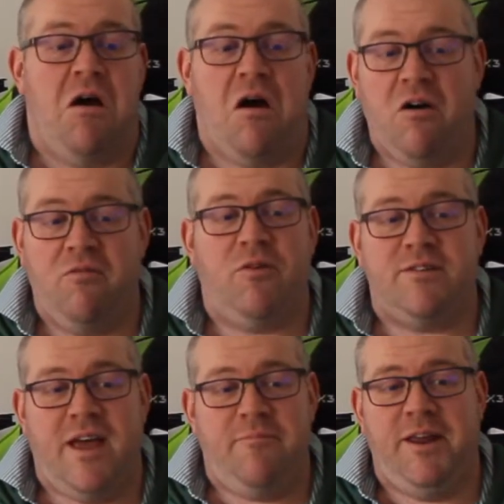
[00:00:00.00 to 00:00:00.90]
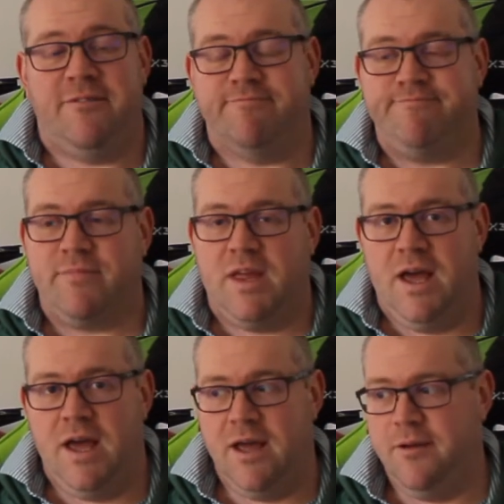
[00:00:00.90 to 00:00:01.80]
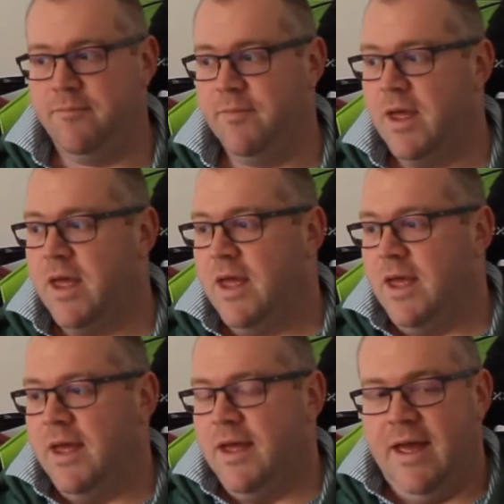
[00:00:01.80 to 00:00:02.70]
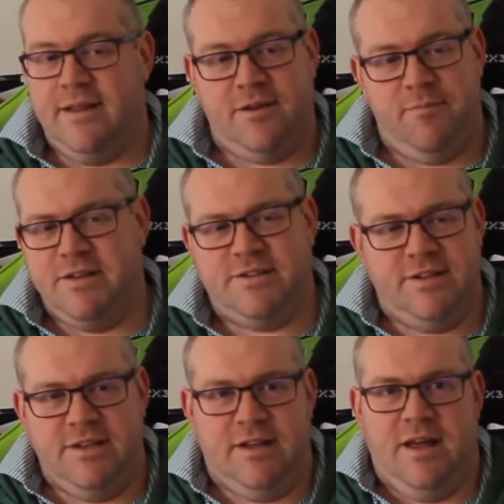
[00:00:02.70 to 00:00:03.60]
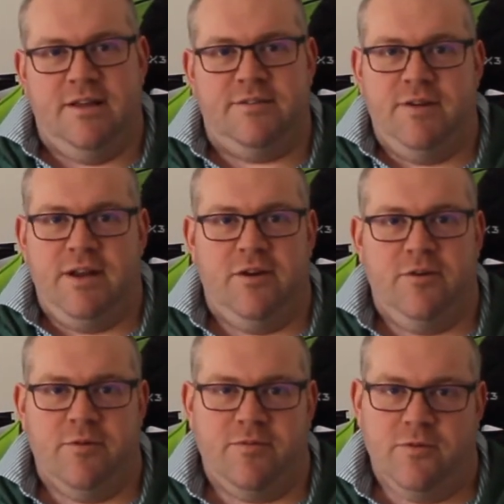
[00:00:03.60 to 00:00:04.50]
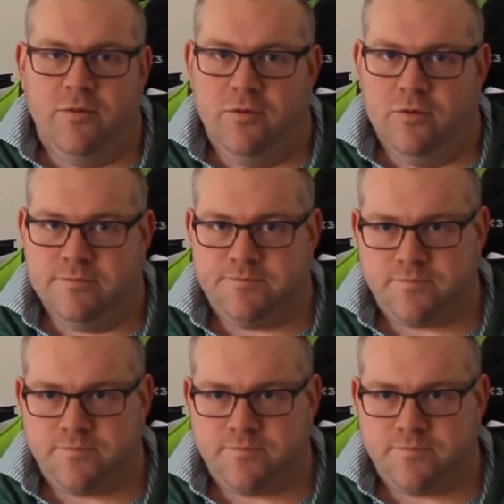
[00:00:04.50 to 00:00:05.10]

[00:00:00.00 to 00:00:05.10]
of what's happening. As I mentioned in the last video before